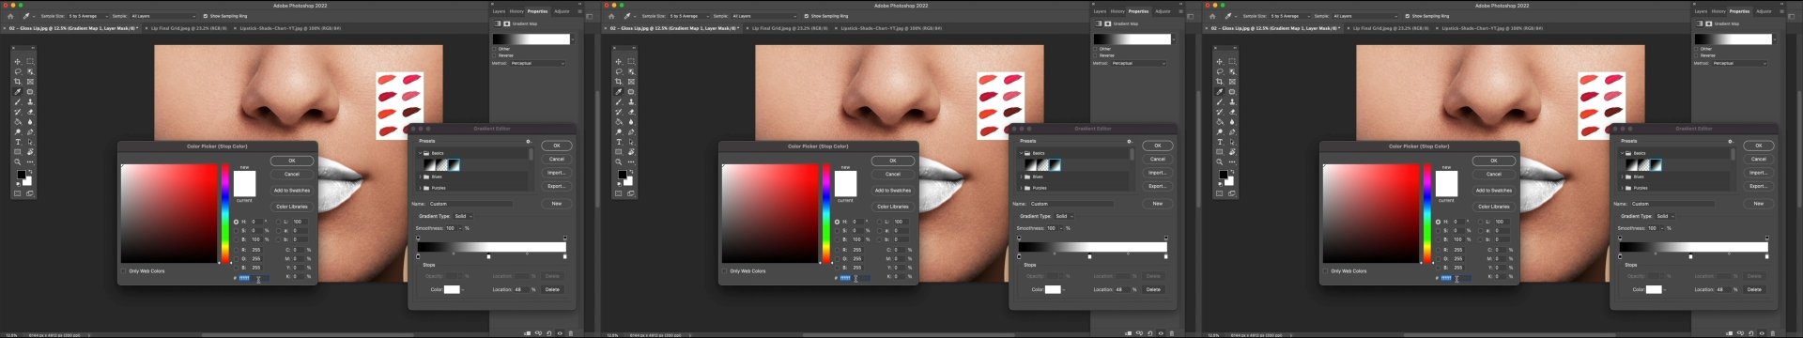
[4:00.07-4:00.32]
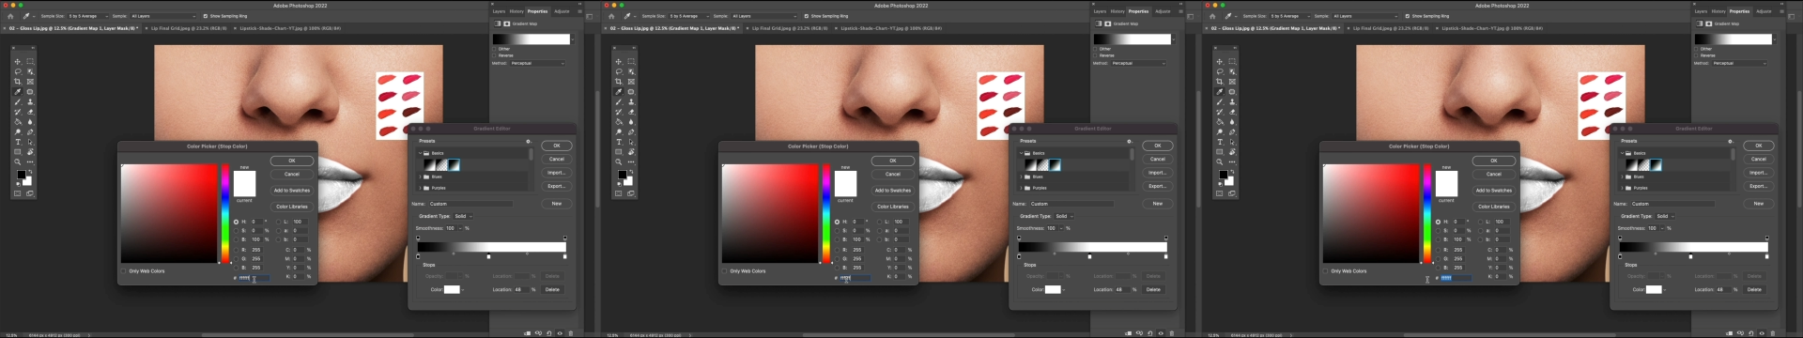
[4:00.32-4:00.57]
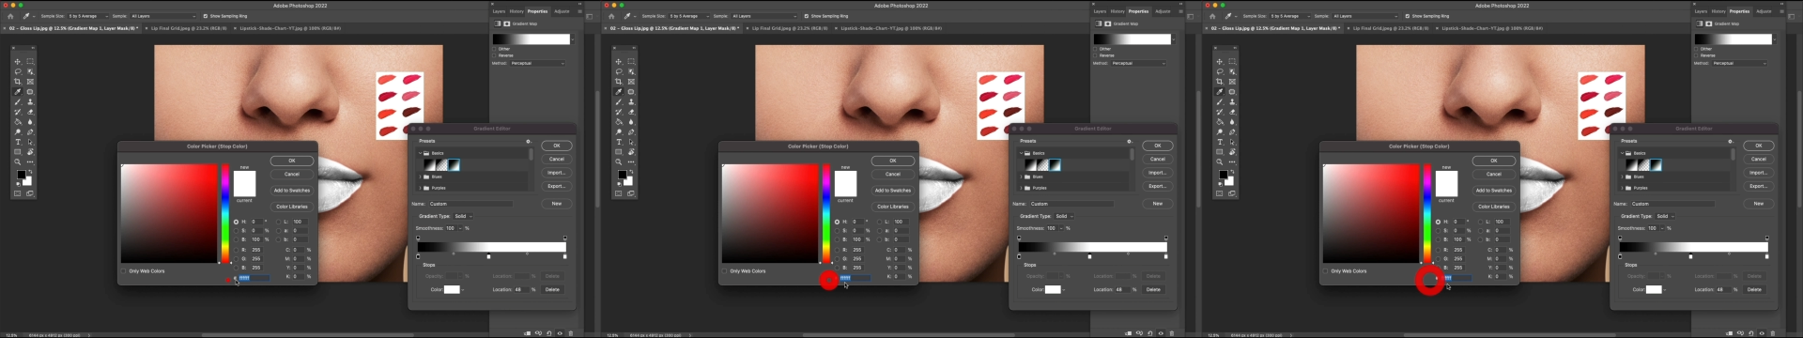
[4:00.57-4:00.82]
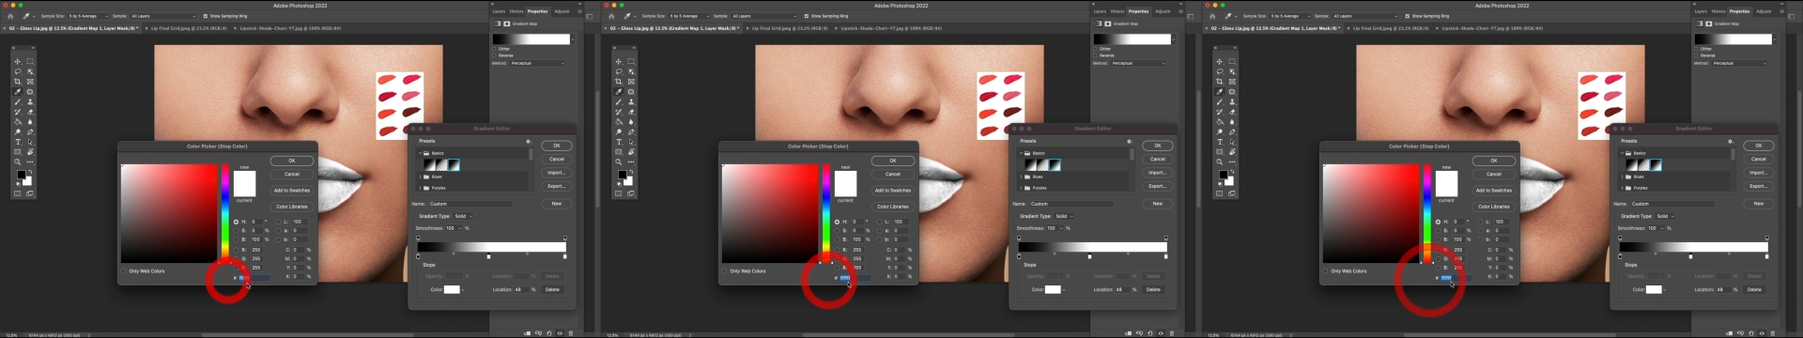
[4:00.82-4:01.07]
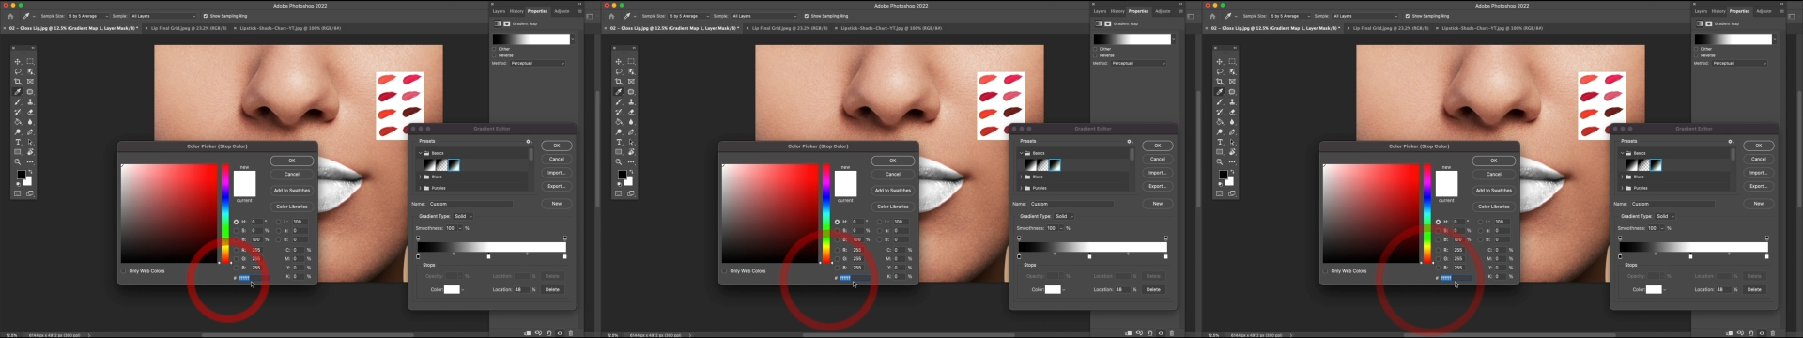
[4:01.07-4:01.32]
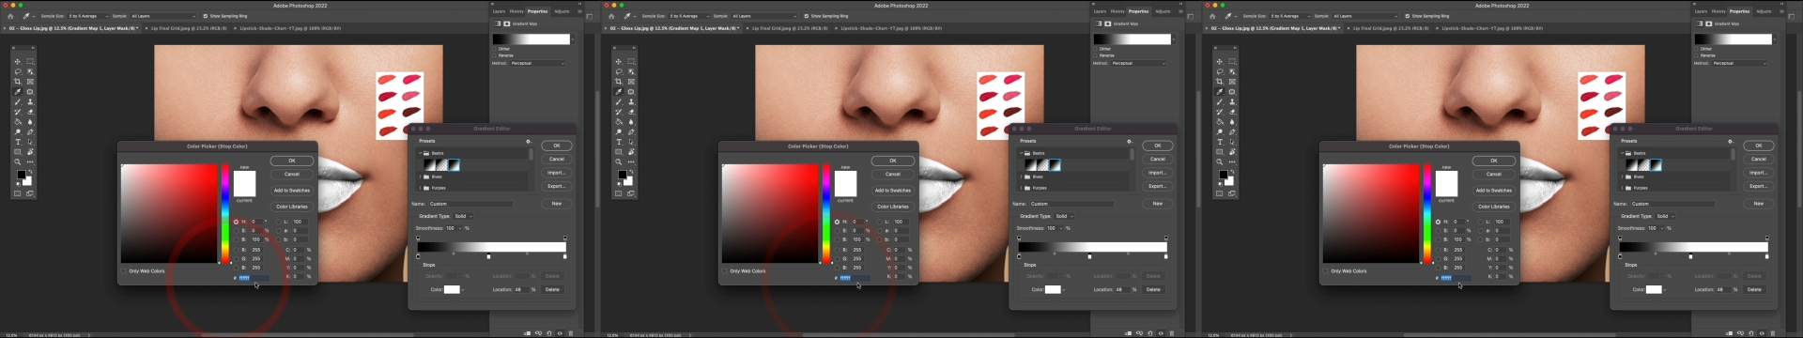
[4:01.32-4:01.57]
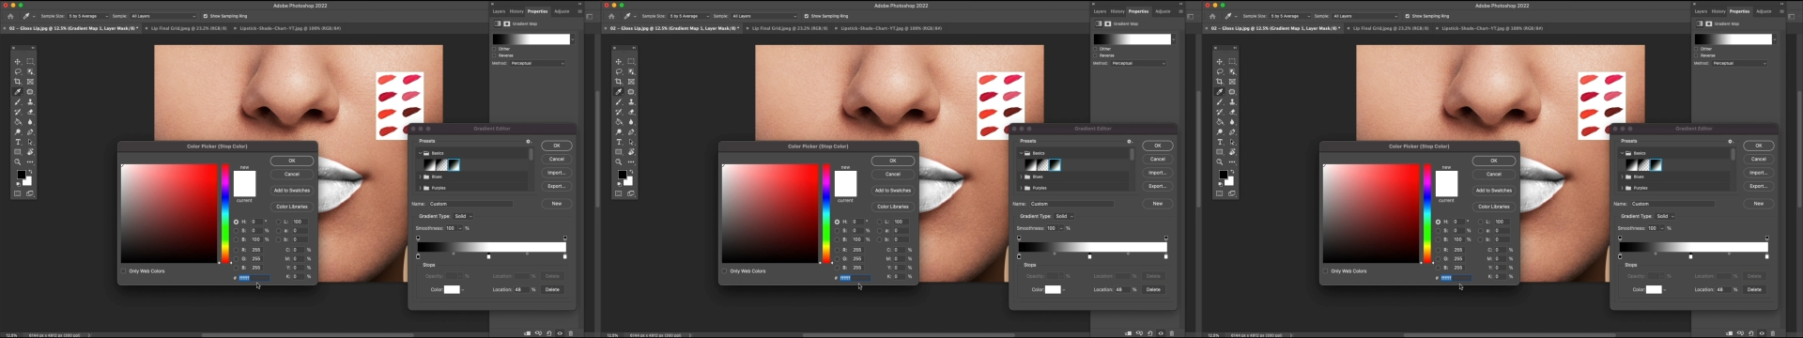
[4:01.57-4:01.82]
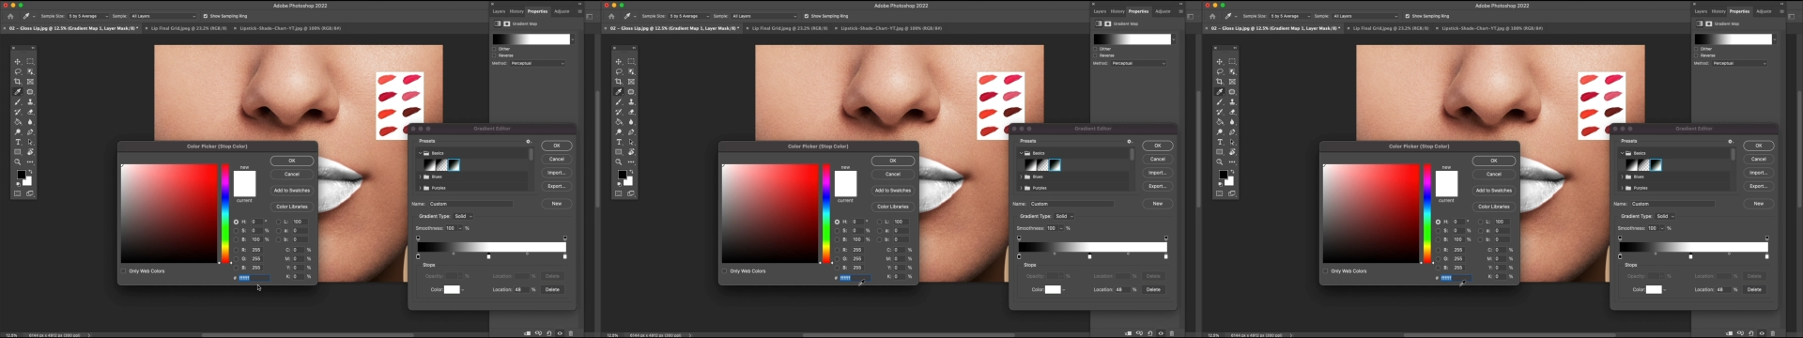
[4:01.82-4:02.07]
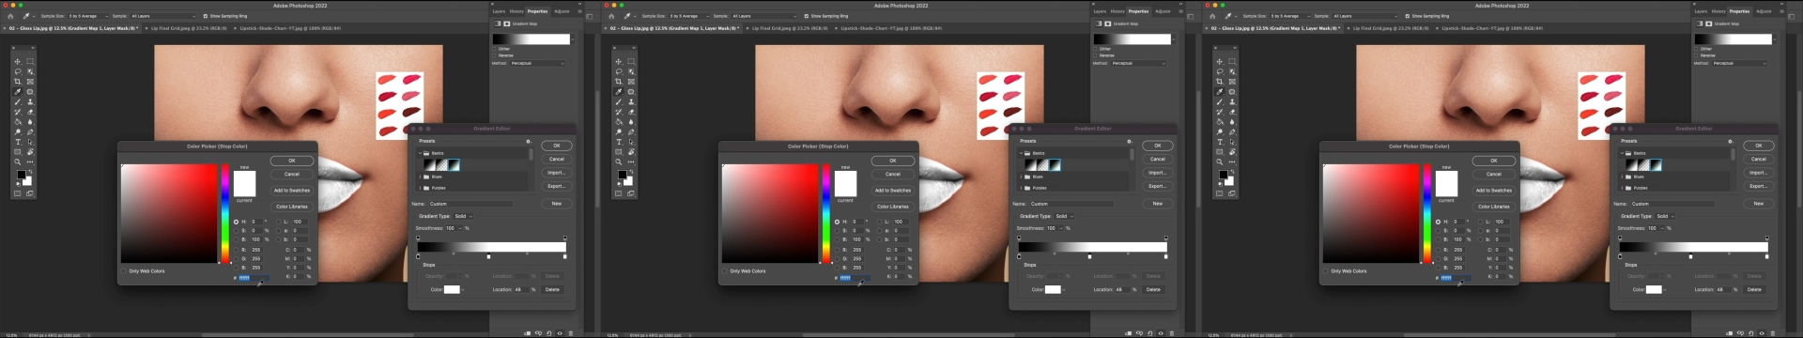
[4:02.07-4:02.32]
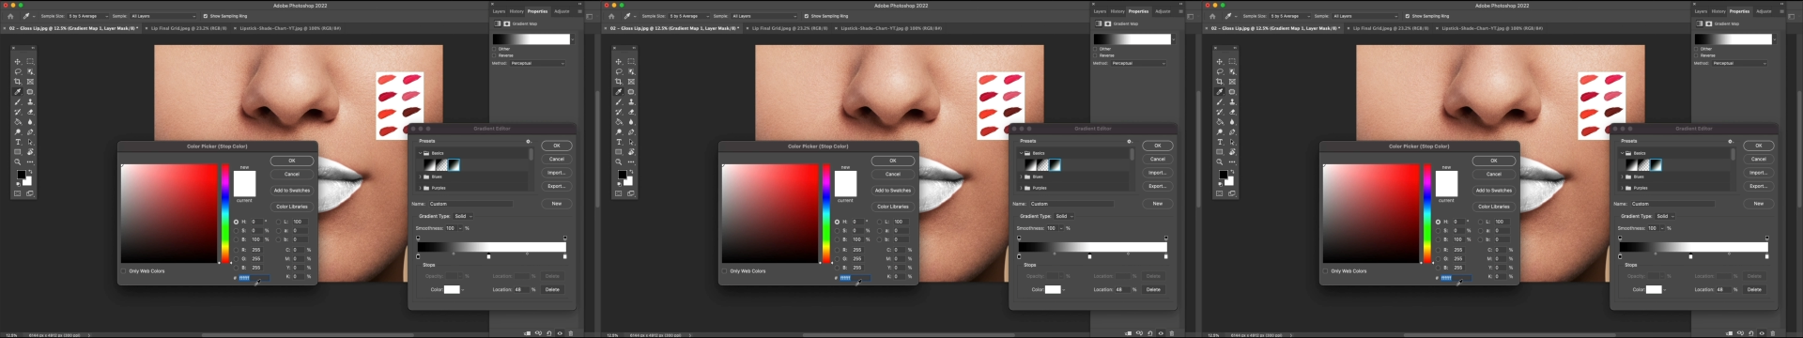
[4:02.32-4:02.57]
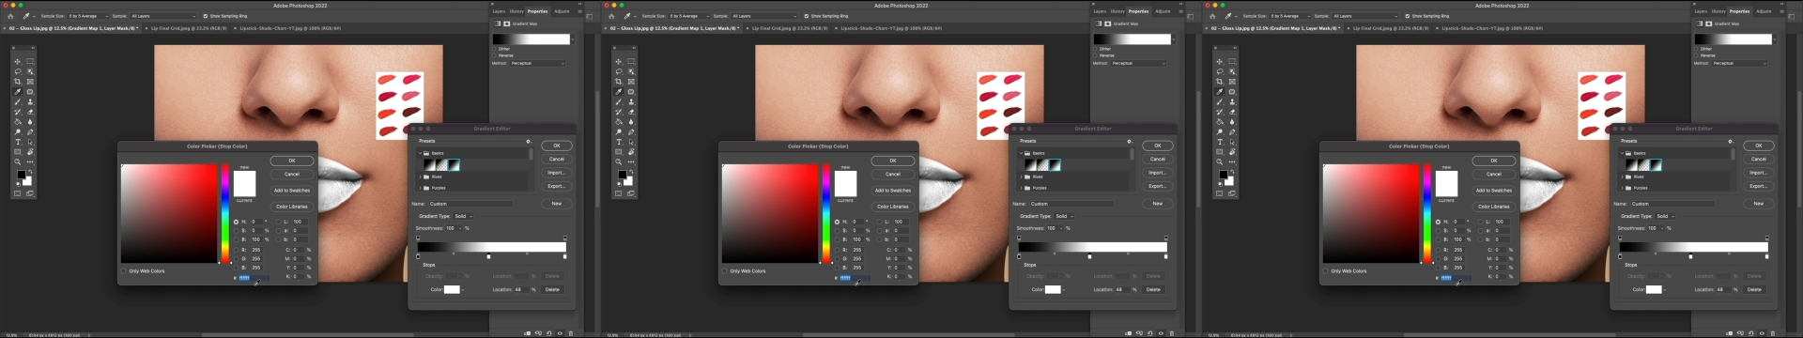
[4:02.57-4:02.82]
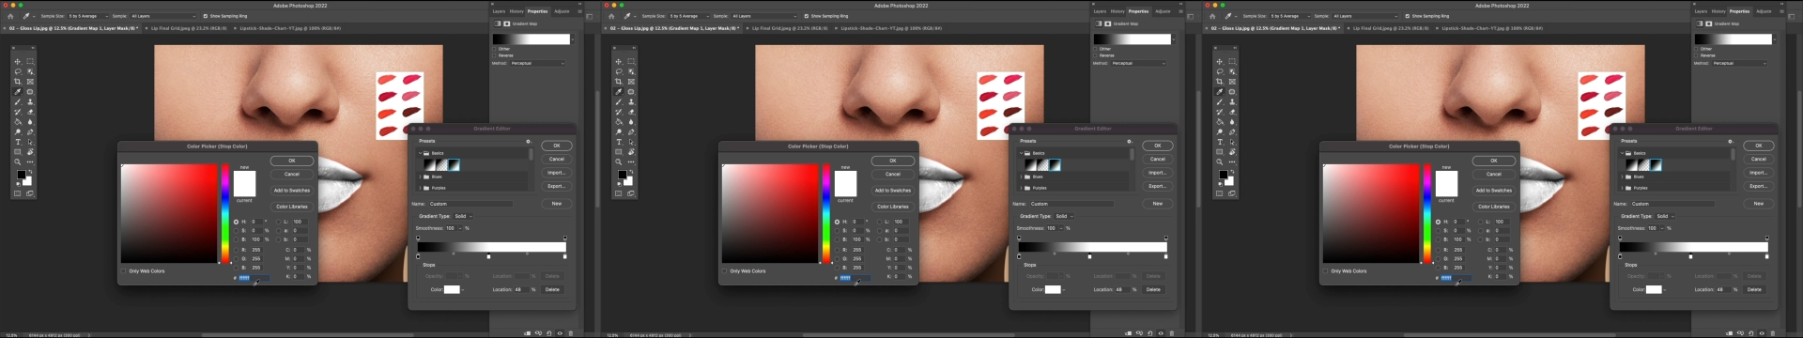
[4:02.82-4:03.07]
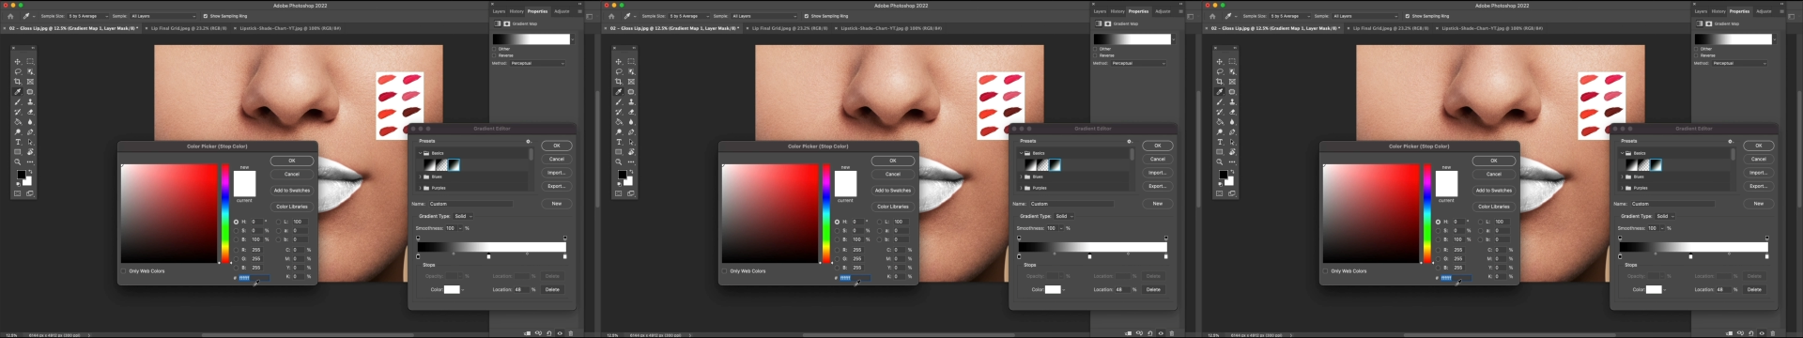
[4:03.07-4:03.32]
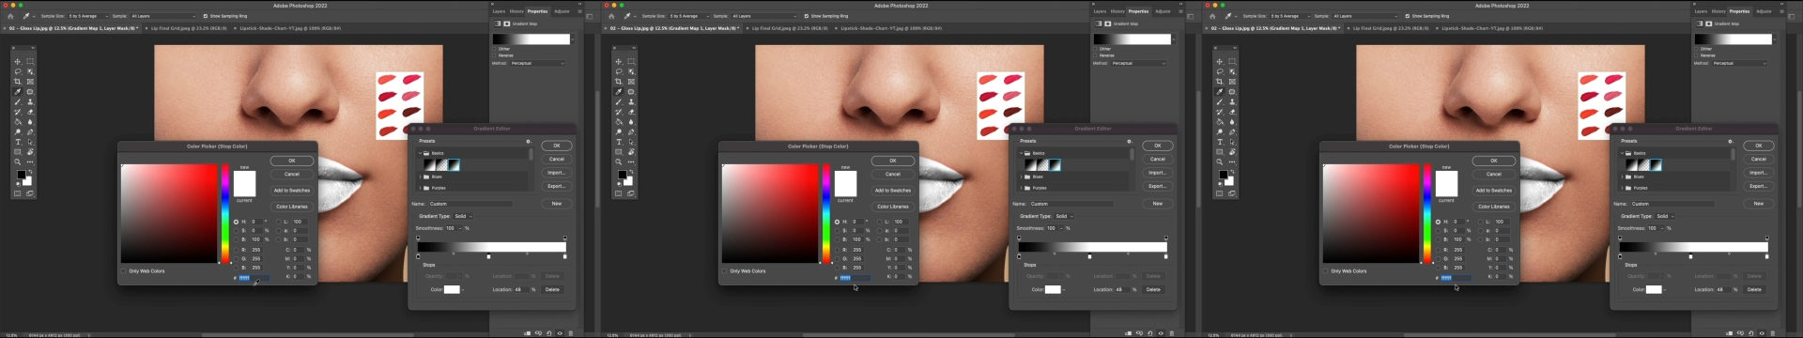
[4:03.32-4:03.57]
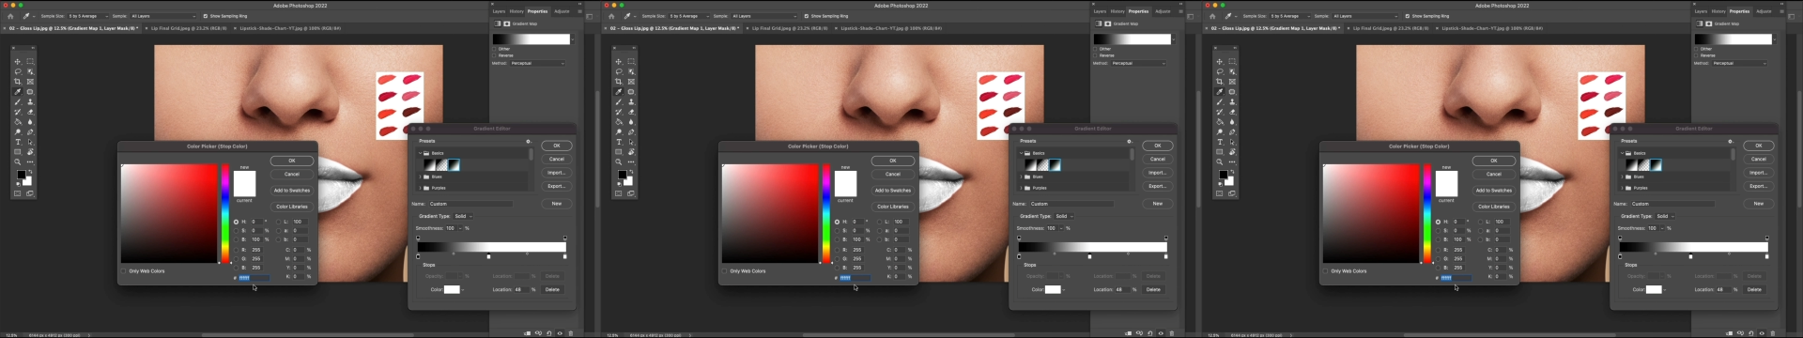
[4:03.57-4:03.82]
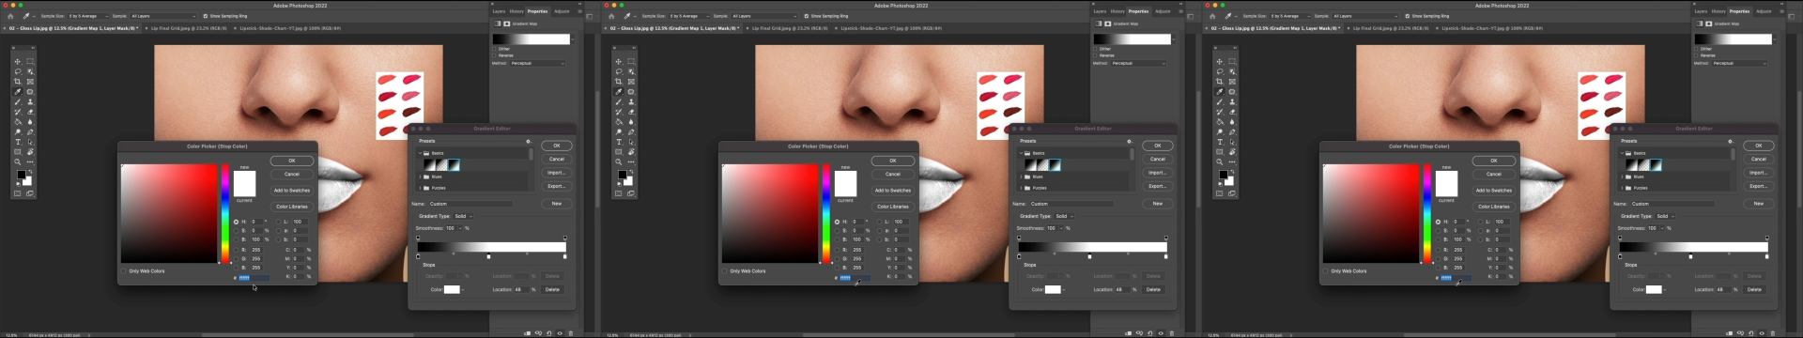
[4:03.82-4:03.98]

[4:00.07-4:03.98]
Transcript: Nobody's mouth can be seen.